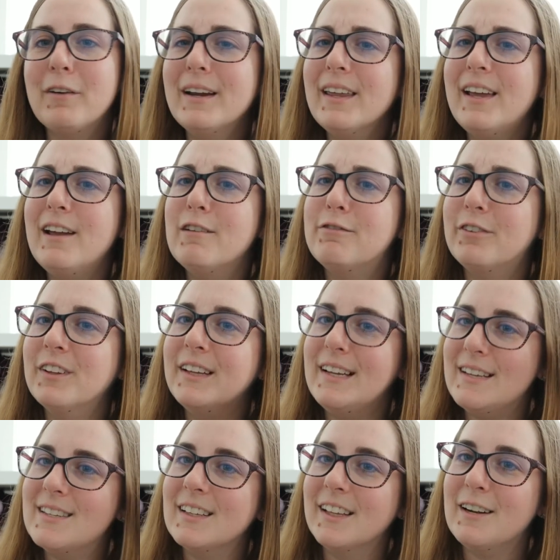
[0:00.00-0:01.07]
really
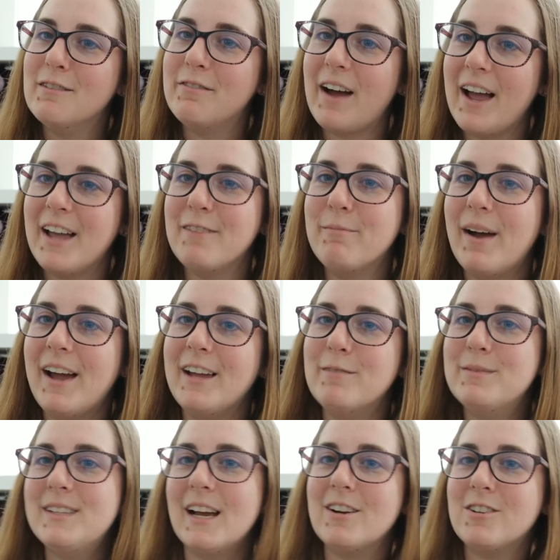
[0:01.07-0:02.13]
fully solidified my
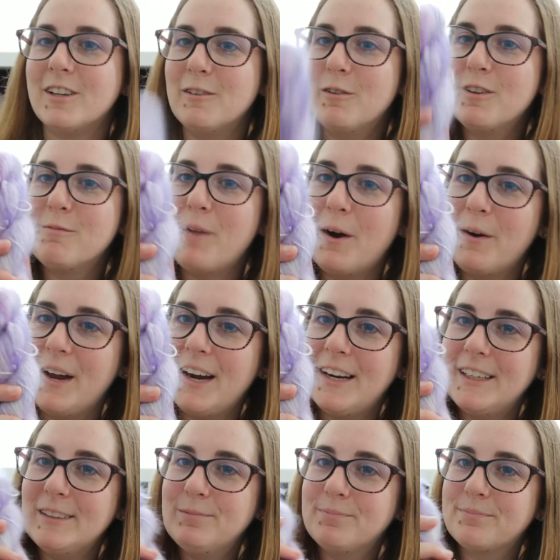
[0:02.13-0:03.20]
obsession with
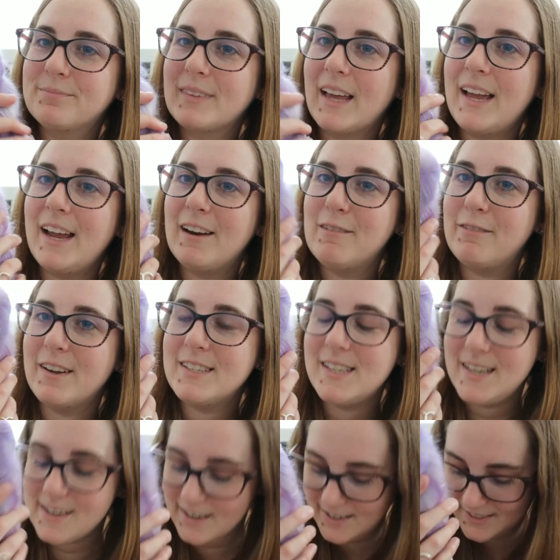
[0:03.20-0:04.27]
mohair and
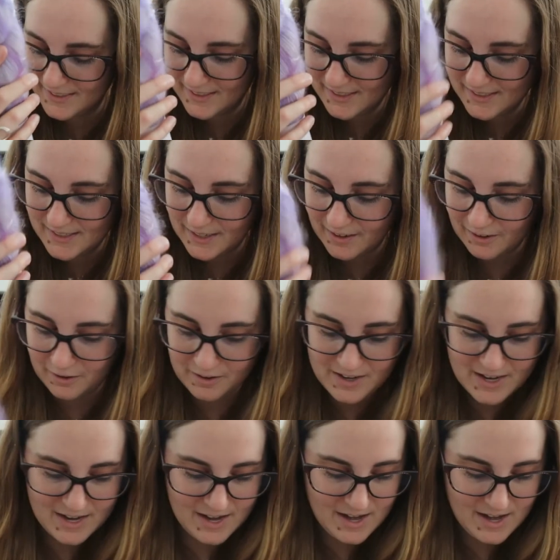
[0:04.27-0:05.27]
fuzzy yarns so